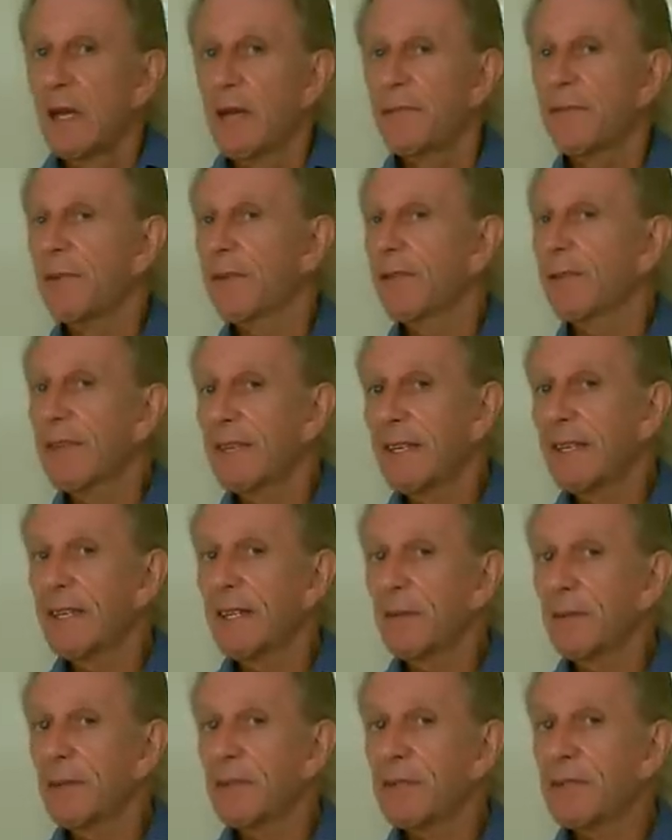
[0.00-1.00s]
If you're
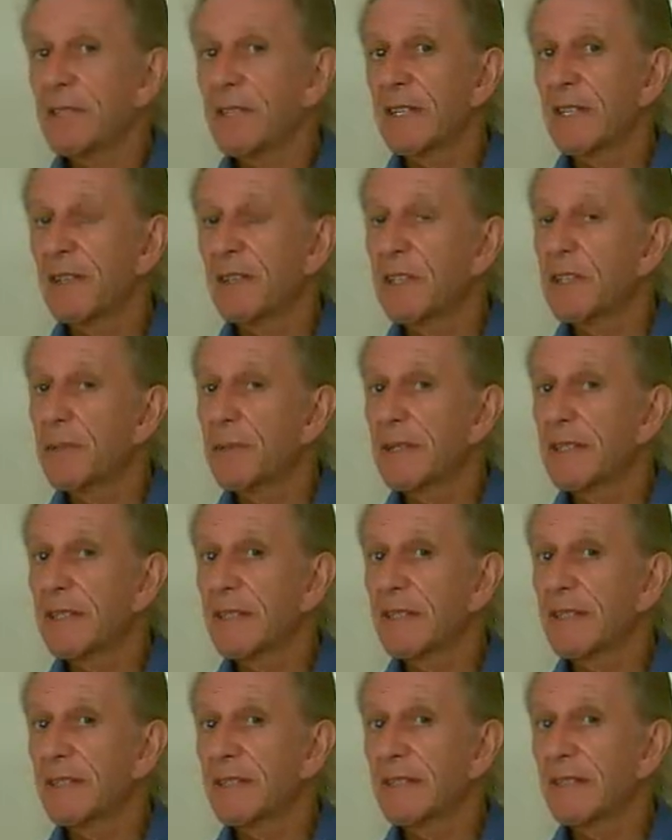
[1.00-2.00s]
thinking about selling your
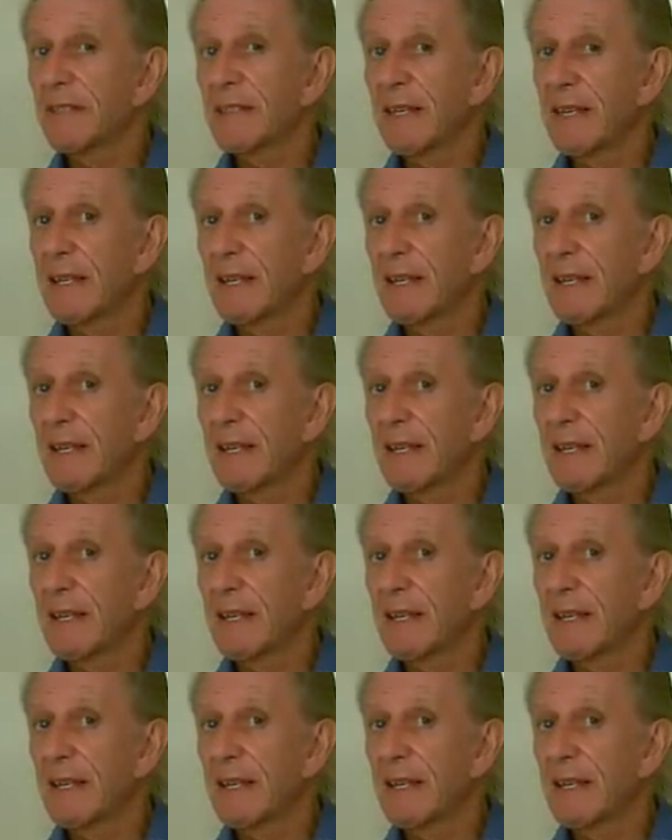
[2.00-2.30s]
business